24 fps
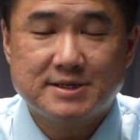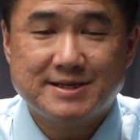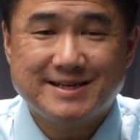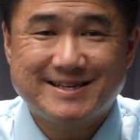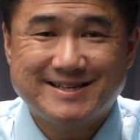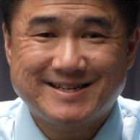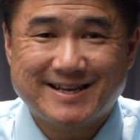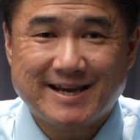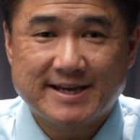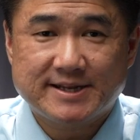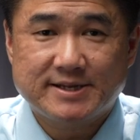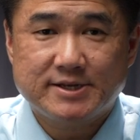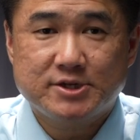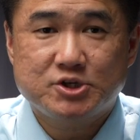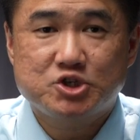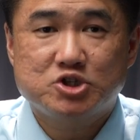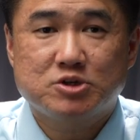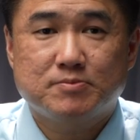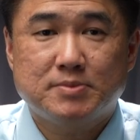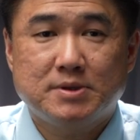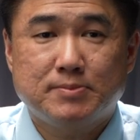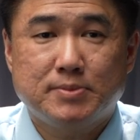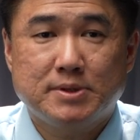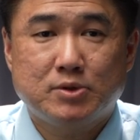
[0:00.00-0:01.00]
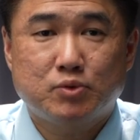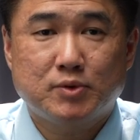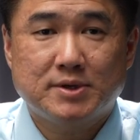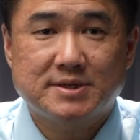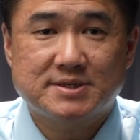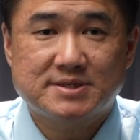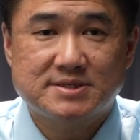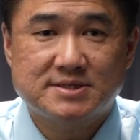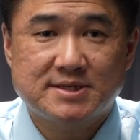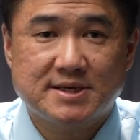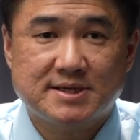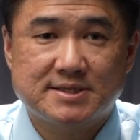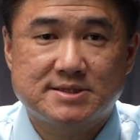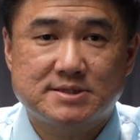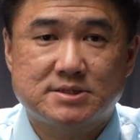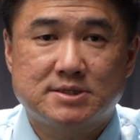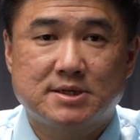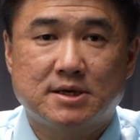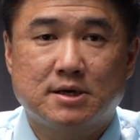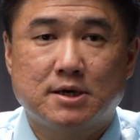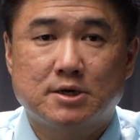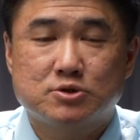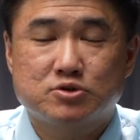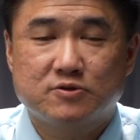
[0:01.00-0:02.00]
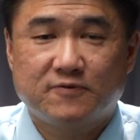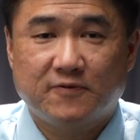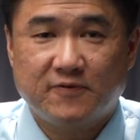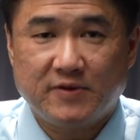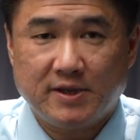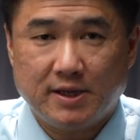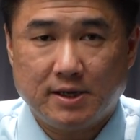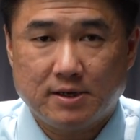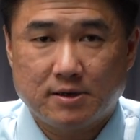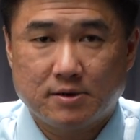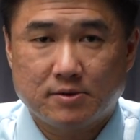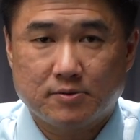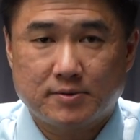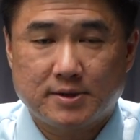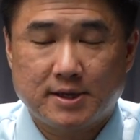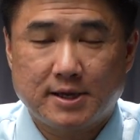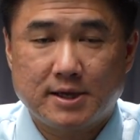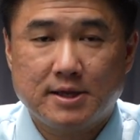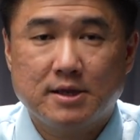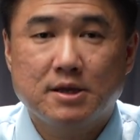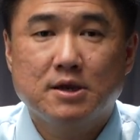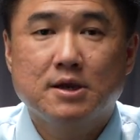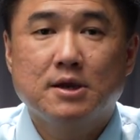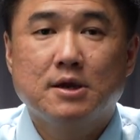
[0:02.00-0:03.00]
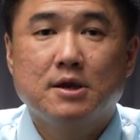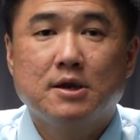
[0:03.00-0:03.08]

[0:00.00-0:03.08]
detected should be between 6 to 100 feet, okay?